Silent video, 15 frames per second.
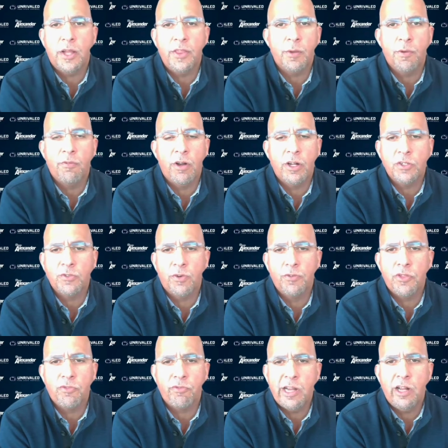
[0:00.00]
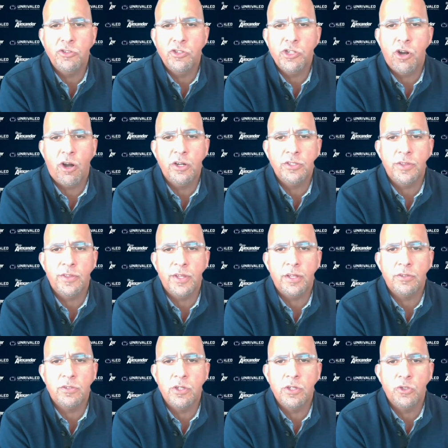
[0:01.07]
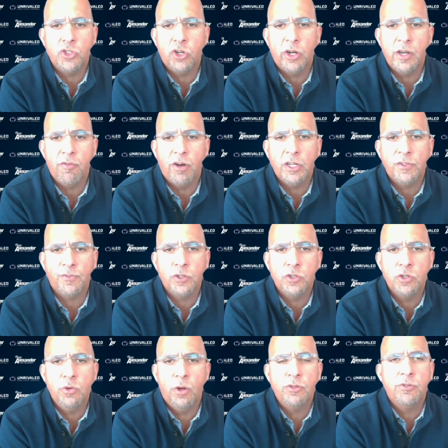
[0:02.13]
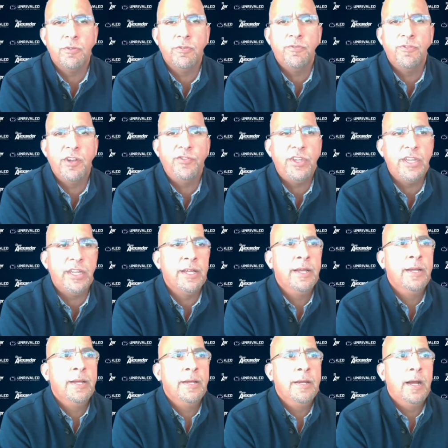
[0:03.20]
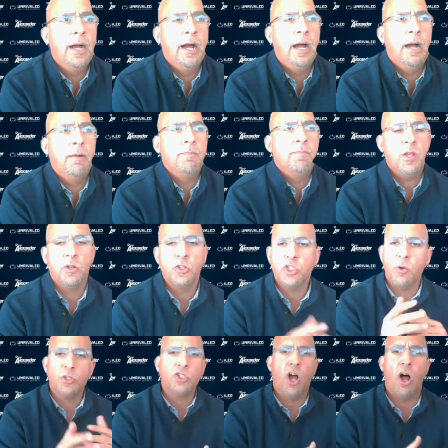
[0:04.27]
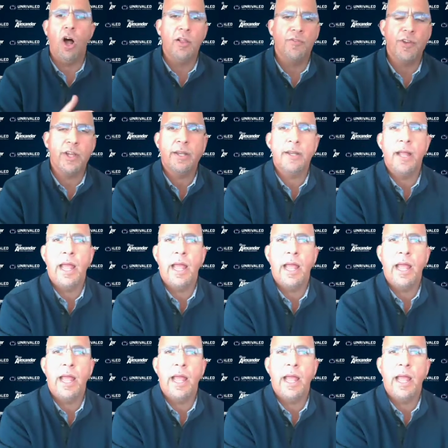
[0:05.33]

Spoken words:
I think we rushed for over 300 yards. I think, you know, Journey rushed for 250. You know, so it's all of it.